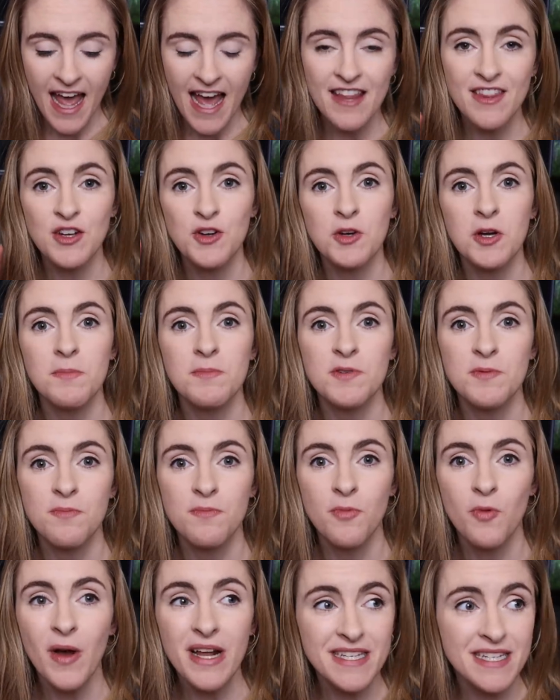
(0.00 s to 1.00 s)
and the Crypt
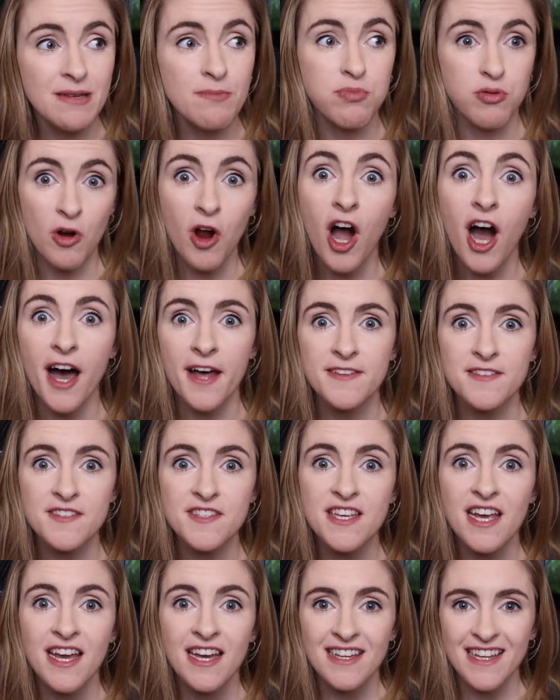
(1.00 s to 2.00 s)
wendtii
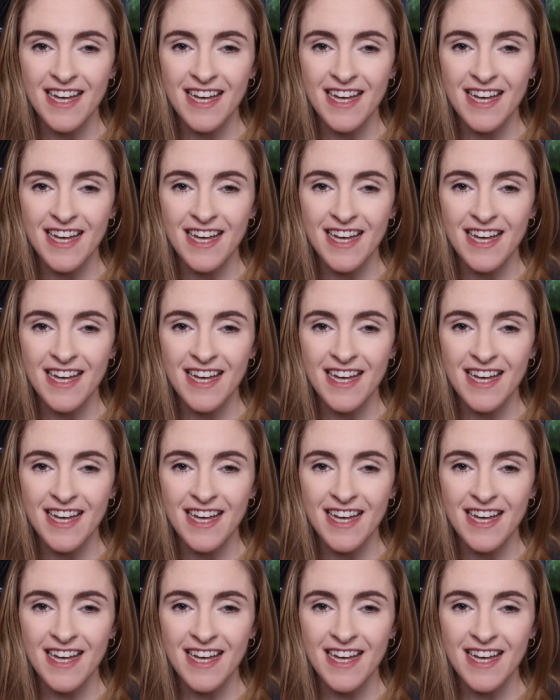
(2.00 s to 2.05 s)
Bronze,